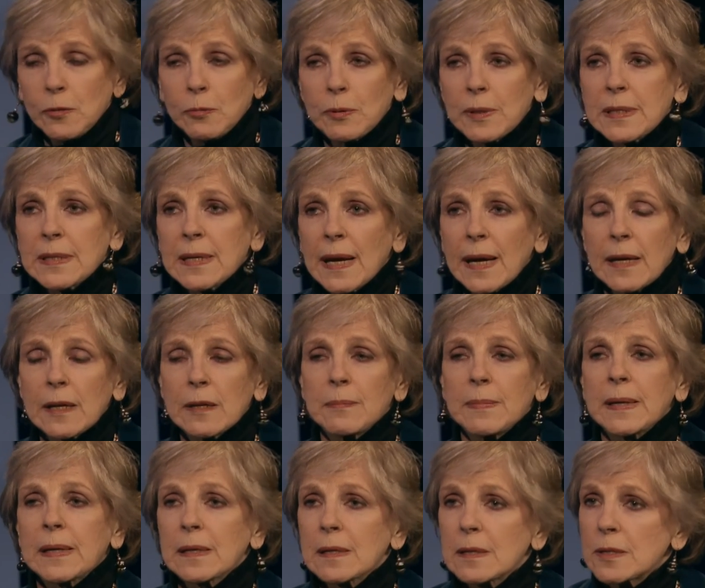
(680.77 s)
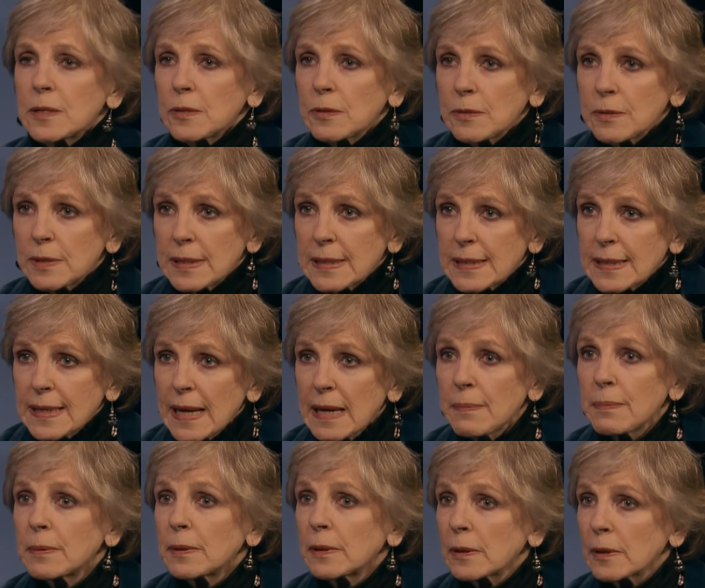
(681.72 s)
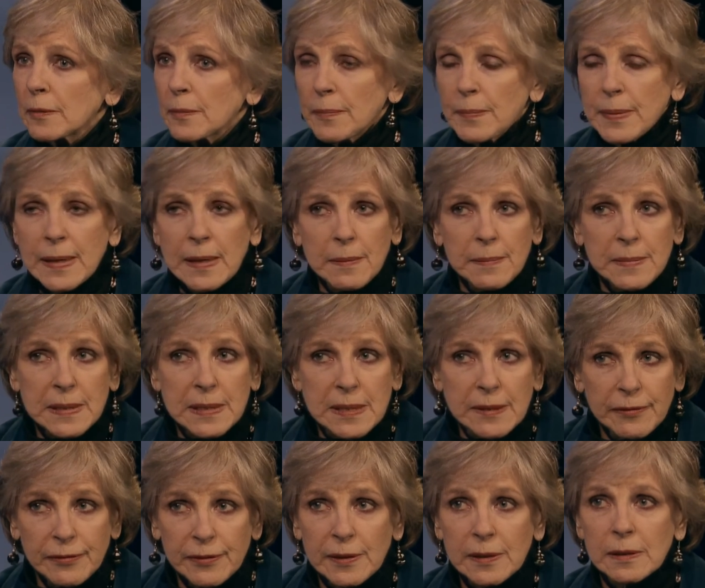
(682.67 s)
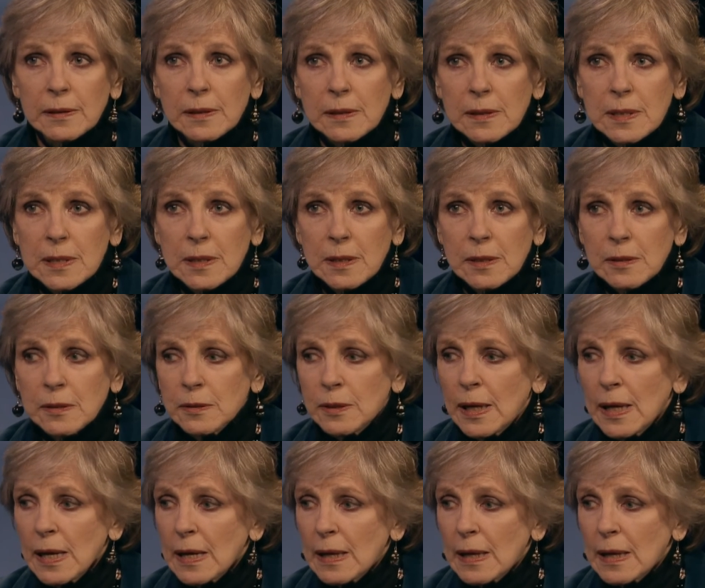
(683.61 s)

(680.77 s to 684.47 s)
retire because you're disabled or it becomes difficult. So,